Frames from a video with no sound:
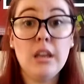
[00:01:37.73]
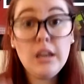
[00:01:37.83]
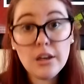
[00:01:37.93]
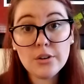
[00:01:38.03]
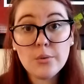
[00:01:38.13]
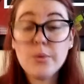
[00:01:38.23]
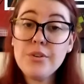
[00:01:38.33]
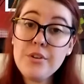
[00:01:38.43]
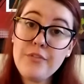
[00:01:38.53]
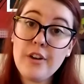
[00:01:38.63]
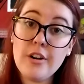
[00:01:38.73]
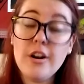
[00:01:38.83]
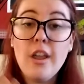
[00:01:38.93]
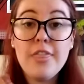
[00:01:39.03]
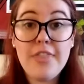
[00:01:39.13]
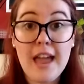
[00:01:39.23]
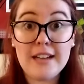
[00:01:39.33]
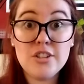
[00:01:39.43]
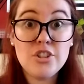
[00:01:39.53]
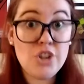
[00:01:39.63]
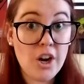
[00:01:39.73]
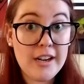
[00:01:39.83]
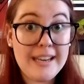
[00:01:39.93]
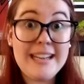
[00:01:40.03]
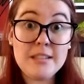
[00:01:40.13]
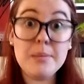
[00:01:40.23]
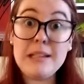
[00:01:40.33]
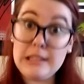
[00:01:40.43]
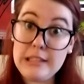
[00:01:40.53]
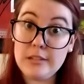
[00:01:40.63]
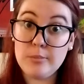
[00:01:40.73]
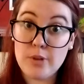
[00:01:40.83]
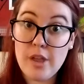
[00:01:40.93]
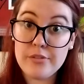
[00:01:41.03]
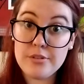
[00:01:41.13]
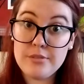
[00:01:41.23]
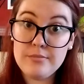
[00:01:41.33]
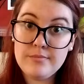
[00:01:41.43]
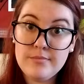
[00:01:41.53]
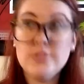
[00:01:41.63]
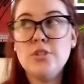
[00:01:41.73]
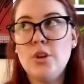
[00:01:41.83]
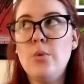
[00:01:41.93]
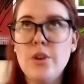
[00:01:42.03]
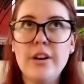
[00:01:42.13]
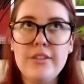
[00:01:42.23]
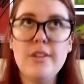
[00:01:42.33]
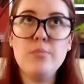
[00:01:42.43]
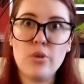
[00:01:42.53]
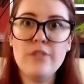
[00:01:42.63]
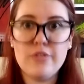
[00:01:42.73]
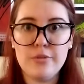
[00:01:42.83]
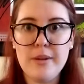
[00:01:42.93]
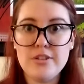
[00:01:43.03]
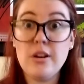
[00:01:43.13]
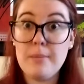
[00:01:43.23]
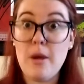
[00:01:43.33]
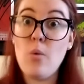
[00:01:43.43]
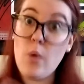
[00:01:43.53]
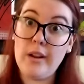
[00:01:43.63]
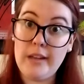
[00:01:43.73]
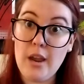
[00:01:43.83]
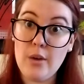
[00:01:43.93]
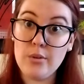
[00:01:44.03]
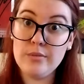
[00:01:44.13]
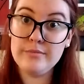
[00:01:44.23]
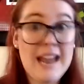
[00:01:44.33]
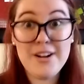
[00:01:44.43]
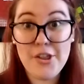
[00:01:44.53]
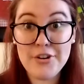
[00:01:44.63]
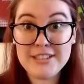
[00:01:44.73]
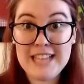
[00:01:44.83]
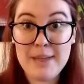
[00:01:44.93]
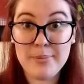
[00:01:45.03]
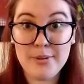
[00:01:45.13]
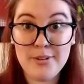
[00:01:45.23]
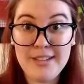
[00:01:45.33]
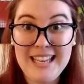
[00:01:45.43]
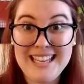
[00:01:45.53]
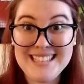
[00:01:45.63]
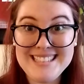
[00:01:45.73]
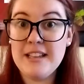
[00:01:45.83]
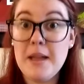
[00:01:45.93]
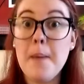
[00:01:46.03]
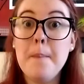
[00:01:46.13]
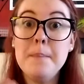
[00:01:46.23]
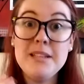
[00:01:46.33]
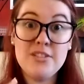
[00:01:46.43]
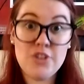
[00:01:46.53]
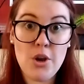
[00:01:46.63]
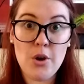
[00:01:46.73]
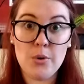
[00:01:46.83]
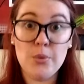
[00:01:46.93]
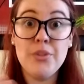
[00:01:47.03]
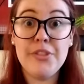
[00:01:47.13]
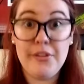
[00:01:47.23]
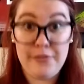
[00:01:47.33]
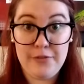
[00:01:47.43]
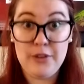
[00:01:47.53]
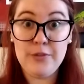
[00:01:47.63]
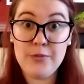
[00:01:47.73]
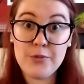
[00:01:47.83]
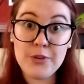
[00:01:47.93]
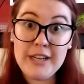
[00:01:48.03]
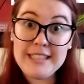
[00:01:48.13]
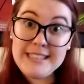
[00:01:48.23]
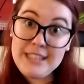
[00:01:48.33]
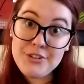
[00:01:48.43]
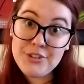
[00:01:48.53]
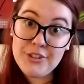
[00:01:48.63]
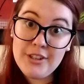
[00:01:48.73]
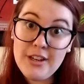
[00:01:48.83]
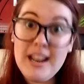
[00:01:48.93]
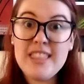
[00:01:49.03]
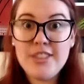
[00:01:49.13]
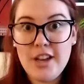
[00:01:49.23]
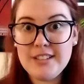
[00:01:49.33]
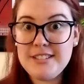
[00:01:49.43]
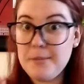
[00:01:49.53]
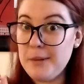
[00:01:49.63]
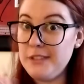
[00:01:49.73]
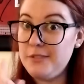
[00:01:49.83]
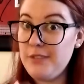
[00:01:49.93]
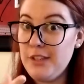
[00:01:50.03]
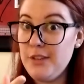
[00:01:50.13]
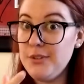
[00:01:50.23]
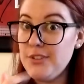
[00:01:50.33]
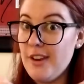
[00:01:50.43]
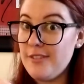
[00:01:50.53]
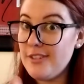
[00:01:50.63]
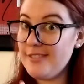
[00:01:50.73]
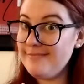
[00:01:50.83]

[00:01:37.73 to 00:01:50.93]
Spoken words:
Here we refer that Johnny is my little brother. So we're giving more information about one noun. Another example is Miss Jo, the 5th grade teacher, does the best videos ever.